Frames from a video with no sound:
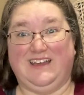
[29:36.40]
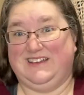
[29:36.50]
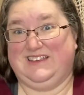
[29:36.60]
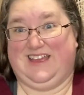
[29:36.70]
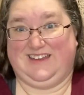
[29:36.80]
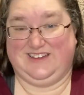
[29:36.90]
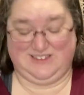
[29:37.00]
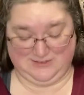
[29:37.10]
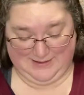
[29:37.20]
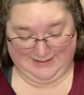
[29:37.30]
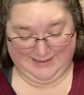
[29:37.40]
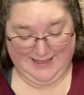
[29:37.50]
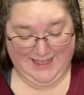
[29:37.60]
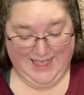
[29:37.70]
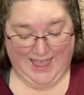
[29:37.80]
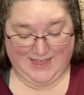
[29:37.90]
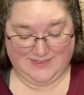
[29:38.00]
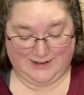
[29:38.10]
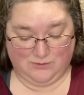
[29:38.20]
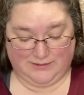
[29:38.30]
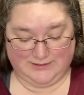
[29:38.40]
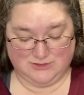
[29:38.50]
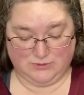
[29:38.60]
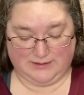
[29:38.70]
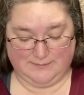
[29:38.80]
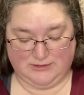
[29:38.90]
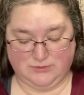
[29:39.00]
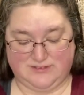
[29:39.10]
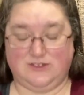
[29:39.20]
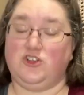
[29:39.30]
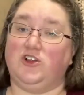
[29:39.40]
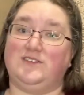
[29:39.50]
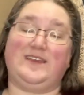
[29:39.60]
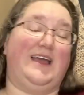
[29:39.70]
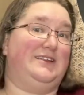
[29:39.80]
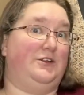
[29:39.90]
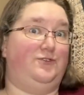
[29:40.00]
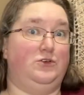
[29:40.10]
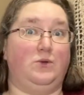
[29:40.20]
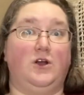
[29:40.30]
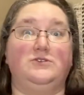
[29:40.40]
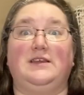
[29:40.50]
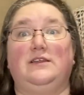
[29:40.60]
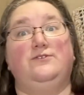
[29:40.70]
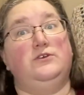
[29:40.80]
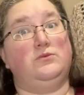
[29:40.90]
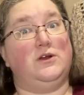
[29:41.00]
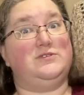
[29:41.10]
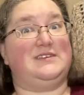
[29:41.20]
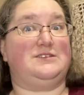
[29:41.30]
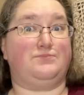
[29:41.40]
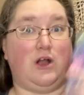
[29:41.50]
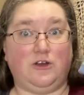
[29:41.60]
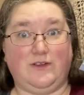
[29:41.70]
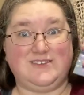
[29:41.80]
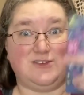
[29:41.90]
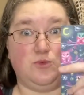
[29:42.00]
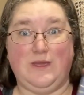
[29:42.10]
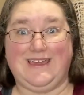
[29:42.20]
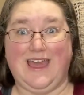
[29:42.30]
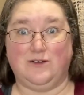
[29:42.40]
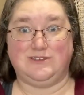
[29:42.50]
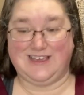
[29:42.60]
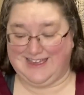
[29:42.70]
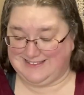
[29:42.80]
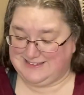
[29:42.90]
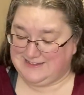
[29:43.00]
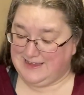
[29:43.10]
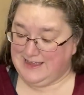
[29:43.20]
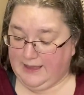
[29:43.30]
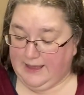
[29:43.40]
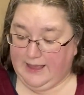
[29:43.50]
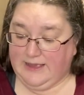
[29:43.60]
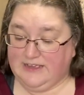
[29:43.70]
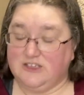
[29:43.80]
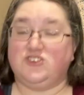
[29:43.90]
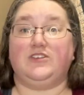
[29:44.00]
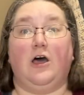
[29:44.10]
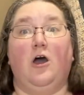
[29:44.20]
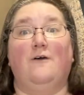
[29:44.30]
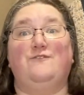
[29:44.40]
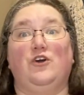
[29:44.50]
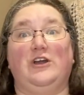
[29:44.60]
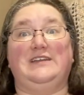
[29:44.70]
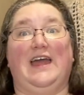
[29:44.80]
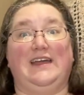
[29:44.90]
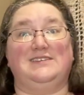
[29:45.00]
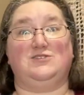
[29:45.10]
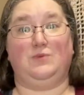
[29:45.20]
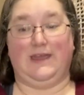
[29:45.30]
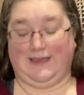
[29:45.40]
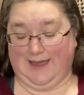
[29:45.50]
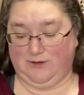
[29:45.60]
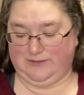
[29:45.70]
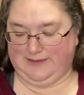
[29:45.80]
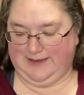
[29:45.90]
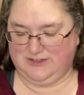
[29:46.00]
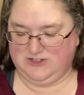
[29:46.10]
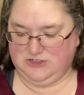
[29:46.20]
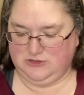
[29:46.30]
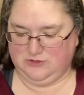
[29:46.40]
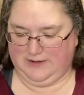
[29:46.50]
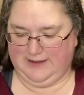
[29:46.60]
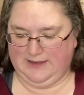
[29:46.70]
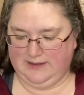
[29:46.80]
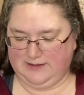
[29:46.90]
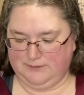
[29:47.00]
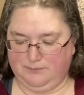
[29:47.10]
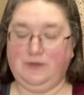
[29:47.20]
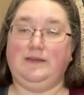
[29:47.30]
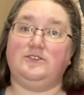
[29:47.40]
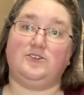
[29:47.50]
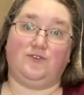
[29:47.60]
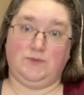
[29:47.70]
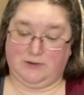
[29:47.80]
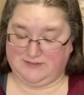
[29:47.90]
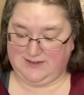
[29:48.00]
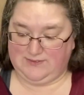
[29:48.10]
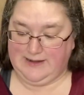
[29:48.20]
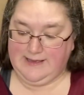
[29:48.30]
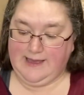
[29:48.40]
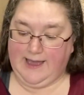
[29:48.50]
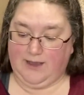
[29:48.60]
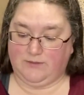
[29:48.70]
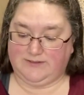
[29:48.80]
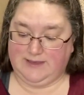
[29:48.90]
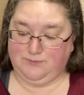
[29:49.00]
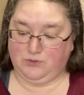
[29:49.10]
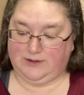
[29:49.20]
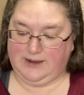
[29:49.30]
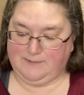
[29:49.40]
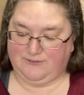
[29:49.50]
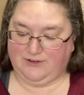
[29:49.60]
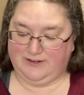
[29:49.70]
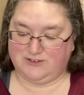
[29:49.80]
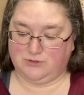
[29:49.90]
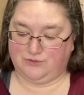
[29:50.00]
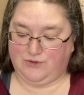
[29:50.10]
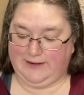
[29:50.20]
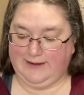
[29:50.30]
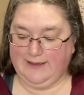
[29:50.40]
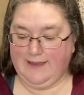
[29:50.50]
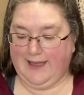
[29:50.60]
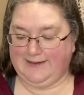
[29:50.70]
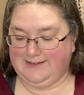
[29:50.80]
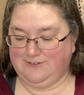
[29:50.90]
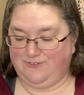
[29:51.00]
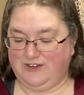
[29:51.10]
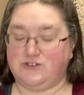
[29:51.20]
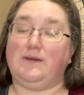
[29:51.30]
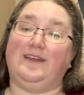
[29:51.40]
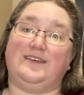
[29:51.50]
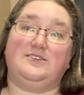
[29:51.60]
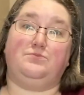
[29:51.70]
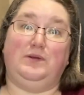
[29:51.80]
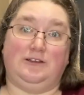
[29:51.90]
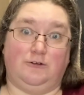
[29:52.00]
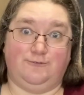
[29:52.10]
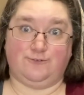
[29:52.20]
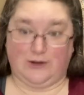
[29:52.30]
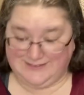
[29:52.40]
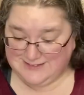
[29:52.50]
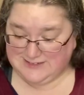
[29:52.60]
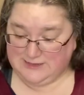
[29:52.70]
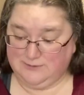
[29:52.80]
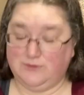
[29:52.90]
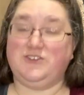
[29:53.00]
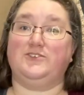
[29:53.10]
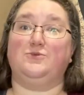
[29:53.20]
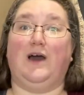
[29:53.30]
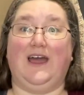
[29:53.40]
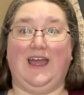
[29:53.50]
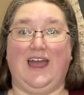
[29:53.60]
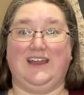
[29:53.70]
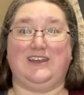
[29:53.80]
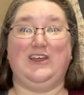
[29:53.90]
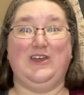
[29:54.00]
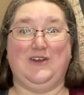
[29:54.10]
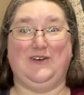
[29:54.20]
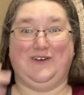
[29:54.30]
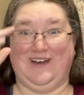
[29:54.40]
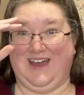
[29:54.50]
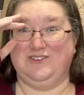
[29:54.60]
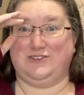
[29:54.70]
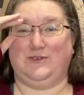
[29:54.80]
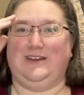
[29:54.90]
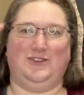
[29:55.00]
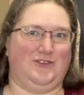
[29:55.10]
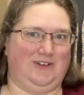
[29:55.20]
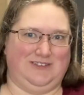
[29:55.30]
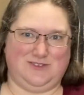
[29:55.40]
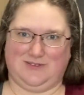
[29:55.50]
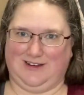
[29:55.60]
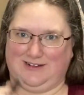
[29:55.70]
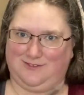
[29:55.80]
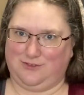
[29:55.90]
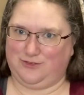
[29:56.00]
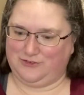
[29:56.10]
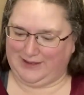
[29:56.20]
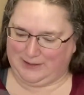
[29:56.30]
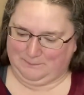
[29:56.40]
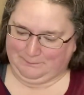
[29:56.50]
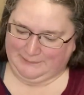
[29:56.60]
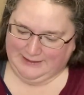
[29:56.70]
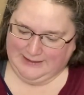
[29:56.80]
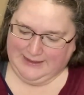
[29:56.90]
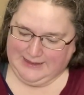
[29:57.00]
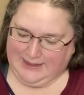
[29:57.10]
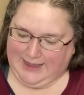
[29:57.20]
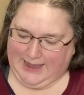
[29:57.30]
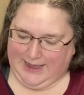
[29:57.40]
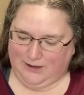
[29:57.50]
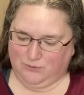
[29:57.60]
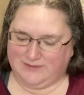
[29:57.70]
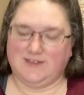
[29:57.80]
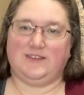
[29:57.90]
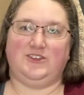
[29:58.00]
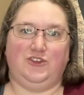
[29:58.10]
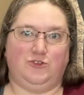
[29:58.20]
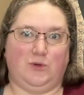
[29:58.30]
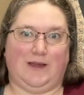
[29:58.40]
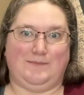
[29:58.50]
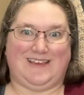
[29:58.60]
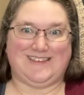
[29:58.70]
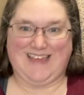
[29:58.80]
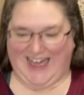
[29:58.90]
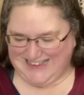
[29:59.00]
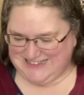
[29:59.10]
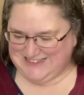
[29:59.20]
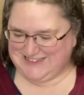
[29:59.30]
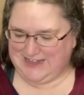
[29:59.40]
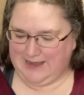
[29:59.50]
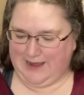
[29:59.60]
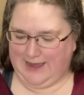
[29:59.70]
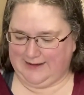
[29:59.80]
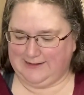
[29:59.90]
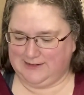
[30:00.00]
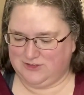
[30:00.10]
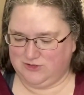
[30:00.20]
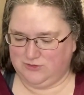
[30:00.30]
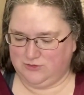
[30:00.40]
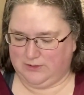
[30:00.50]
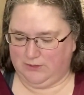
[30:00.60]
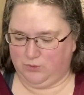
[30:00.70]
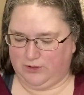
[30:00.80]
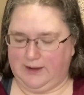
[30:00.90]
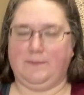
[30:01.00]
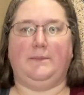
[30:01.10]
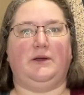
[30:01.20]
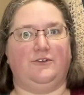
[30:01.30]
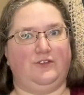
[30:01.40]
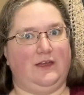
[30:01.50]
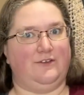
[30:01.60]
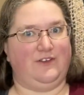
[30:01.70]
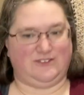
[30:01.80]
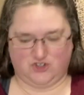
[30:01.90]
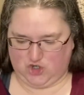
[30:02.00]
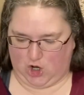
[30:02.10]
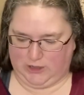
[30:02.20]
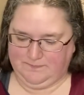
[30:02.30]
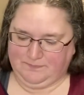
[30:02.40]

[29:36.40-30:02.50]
I didn't do it. And then I wanted to work on my twists and turns. I did a few rows, and a few rows is progress, so we count it. So for next week, I would like to complete Sophie Part 7. I want to keep working on my Fridays with Fred. I need to finish my next pillow front, which is why I knew I was reading the wrong list when I got to the third item. I want to continue to work on my socks. I need to work on my butterfly effect shawl.